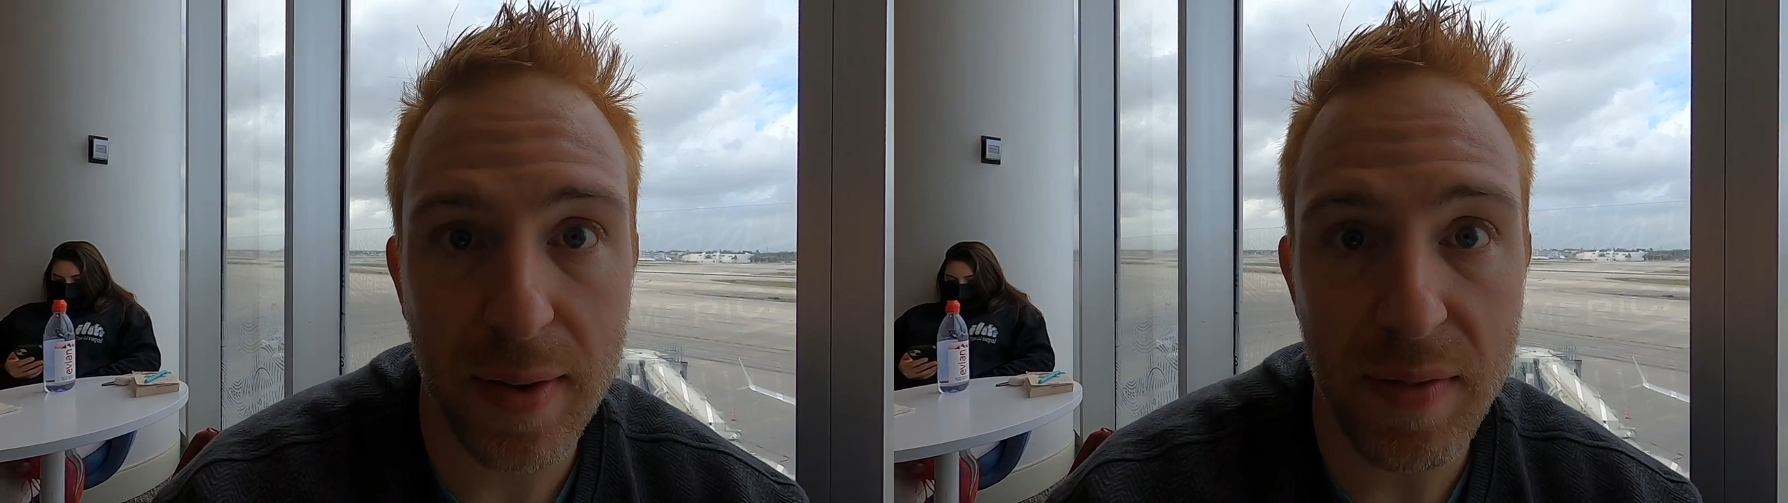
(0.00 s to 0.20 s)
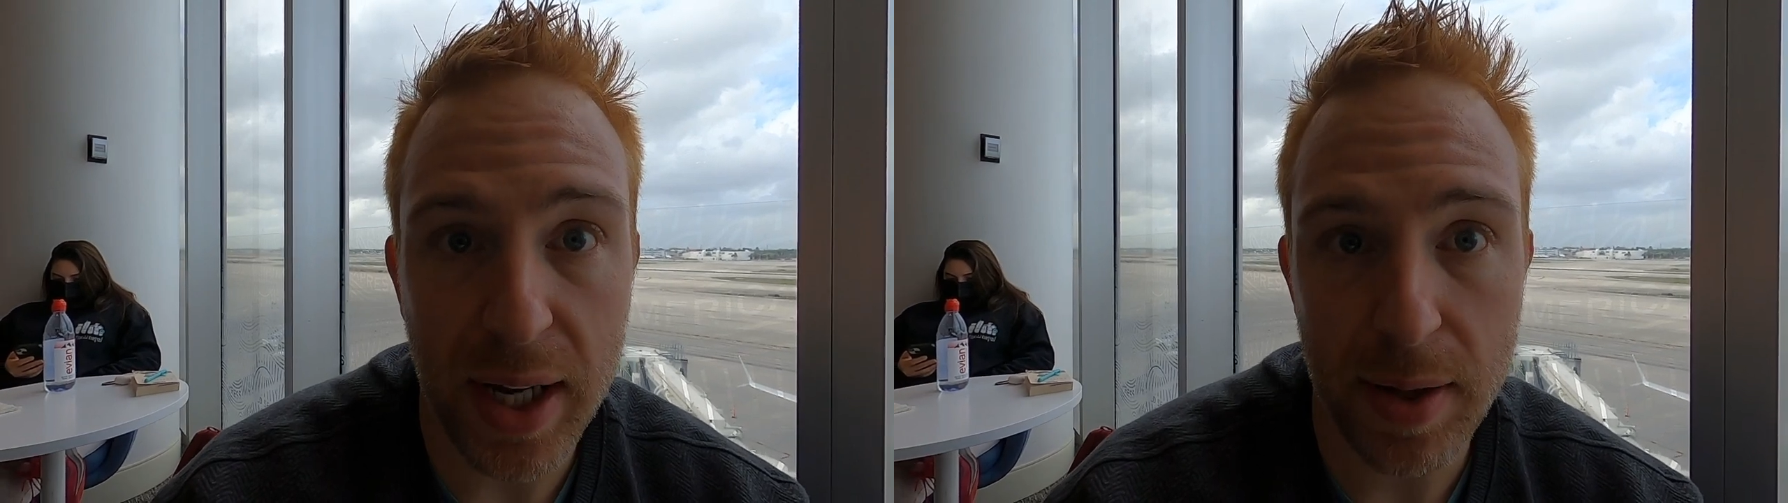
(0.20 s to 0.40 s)

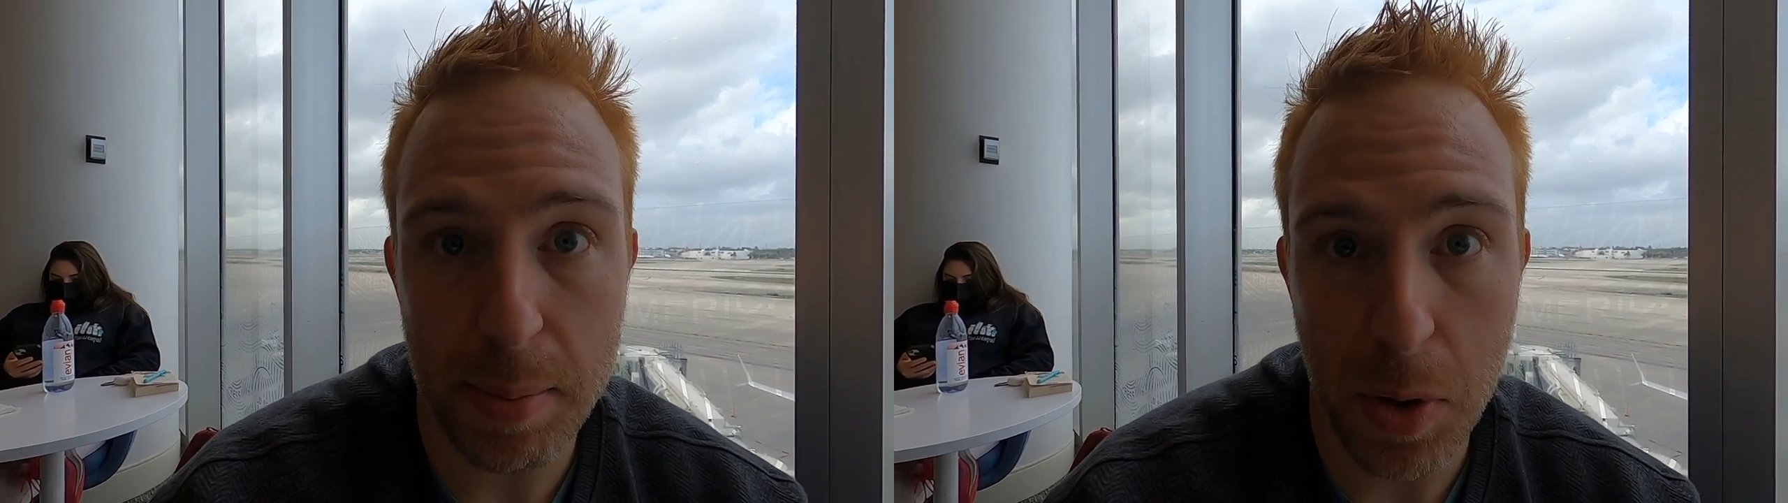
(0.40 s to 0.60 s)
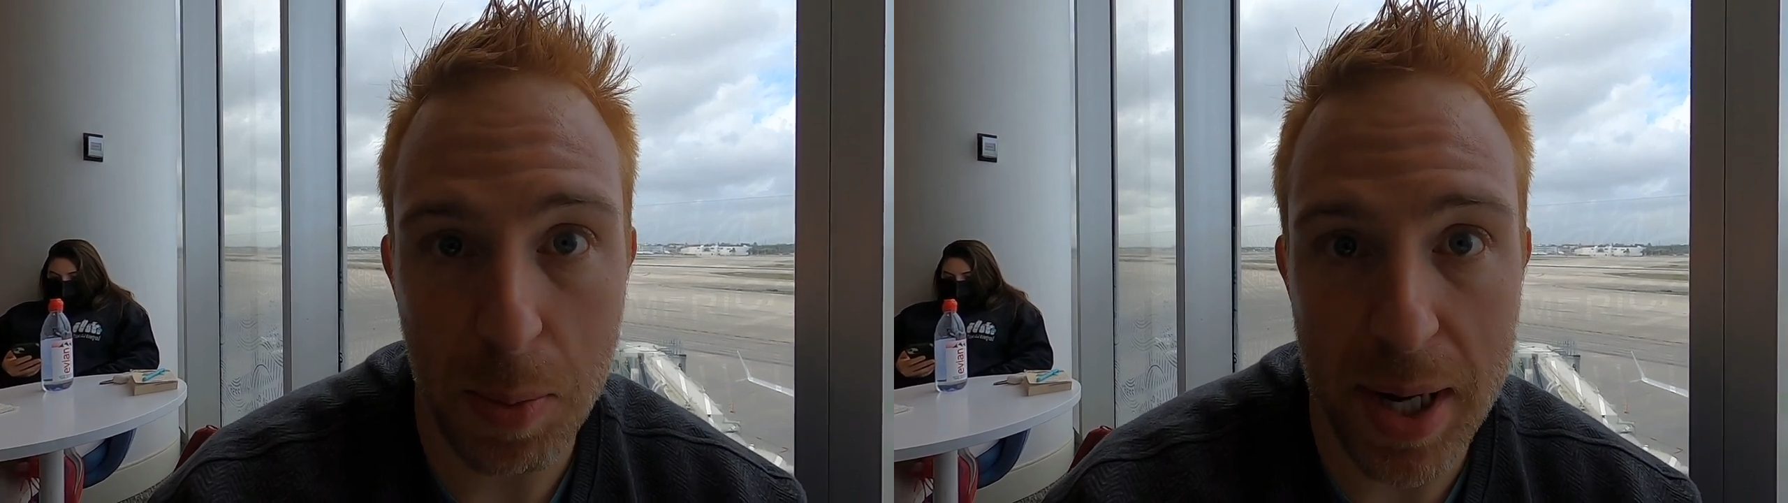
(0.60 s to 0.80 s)
living in the
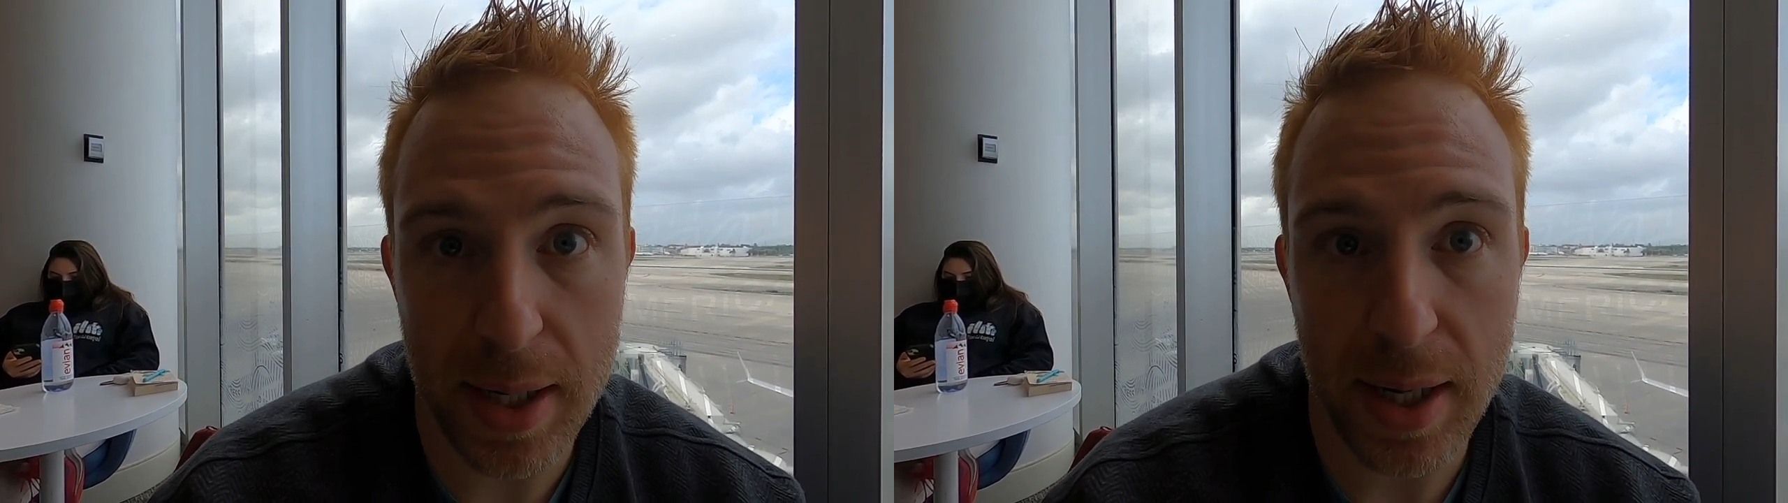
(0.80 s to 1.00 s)
moment,